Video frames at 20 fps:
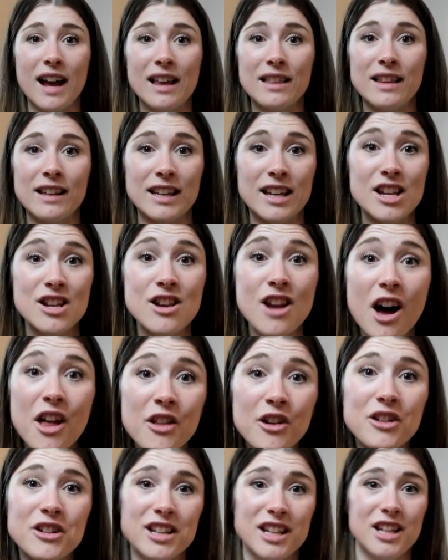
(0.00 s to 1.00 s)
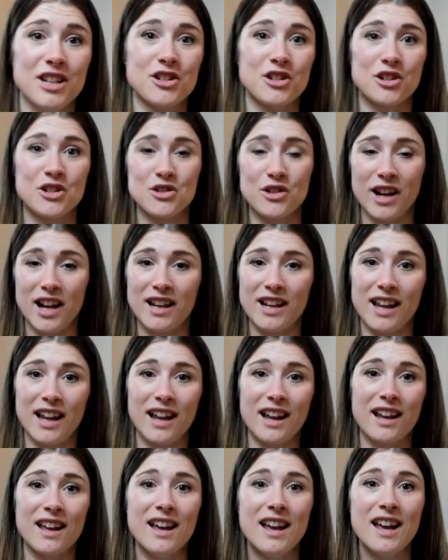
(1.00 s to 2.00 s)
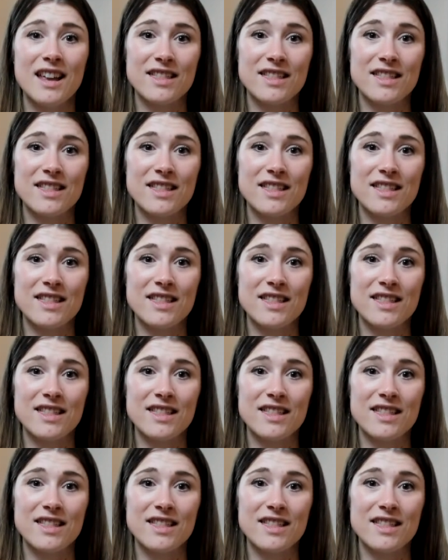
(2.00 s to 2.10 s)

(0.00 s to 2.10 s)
I led another teacher training